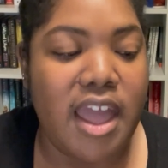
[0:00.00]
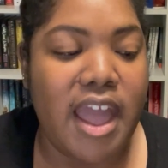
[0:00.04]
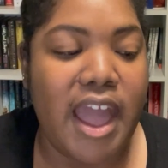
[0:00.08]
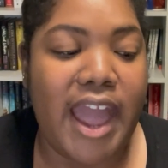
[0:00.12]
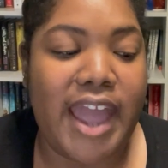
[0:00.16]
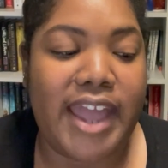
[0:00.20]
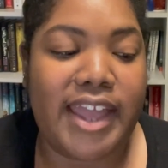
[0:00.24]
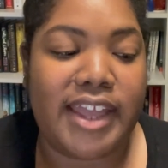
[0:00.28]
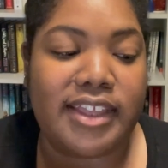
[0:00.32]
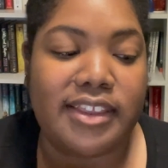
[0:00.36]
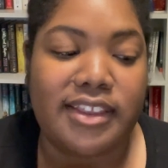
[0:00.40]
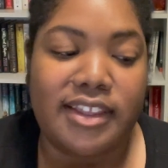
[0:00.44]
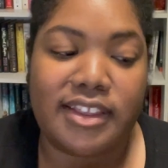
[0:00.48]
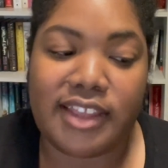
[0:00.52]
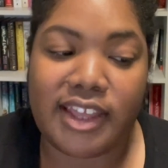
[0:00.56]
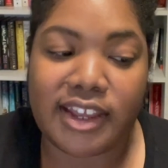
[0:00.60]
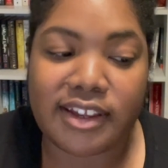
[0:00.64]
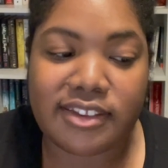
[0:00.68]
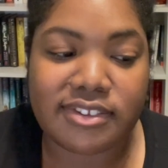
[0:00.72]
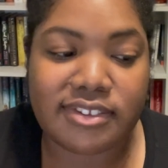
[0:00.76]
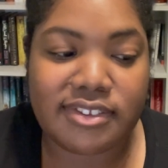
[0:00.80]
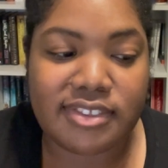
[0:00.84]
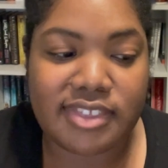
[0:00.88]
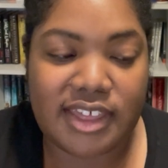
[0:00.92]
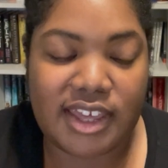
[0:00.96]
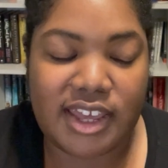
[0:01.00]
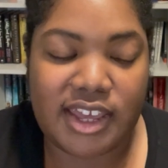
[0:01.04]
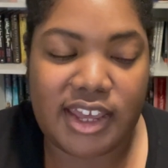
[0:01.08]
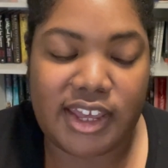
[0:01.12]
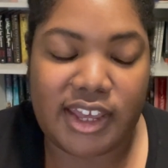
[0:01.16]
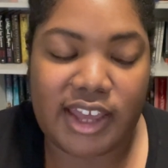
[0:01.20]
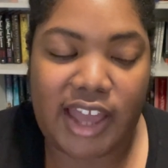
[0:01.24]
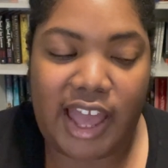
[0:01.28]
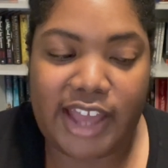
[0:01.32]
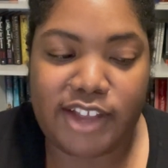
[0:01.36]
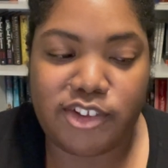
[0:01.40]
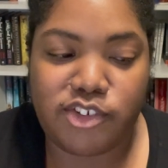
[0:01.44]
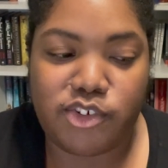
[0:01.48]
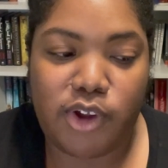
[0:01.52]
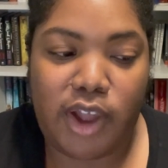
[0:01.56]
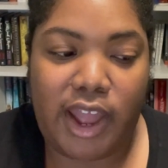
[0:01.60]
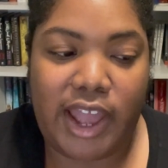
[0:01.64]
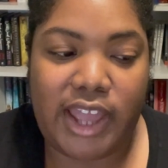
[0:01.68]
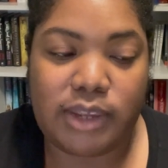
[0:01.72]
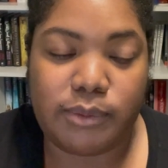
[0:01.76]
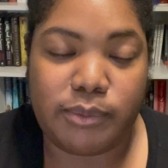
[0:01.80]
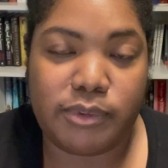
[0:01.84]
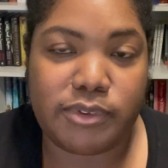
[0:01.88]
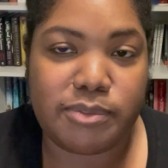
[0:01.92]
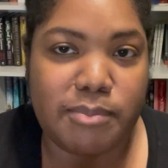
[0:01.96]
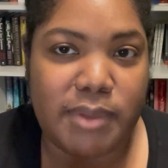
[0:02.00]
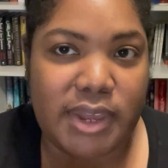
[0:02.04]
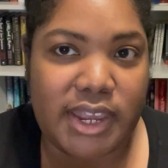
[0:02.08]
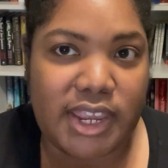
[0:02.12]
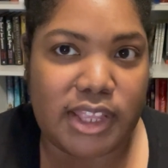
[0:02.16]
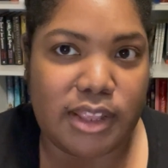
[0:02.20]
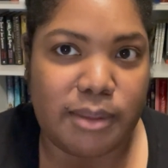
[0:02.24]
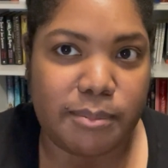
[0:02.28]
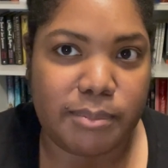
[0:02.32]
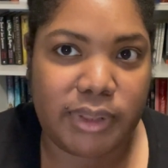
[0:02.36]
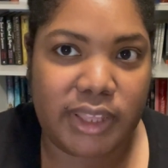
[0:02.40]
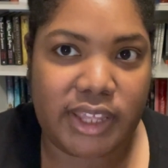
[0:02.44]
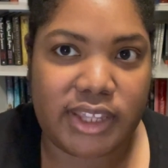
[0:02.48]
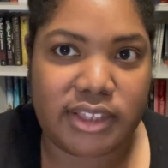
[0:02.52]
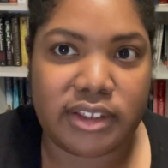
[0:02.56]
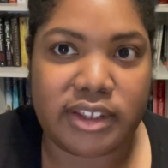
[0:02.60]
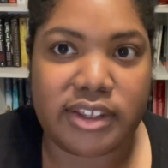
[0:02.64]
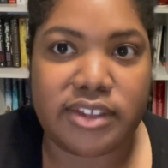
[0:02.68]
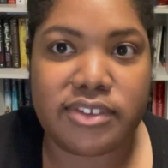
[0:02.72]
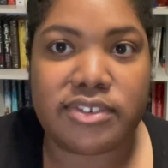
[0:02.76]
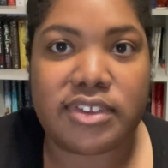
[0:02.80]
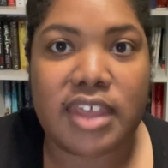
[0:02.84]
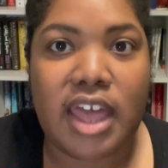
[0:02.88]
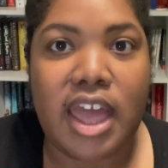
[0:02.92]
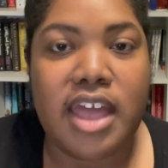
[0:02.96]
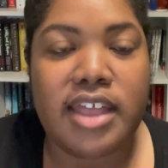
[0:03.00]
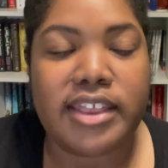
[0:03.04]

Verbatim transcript: And the next thing I tried was making a playlist.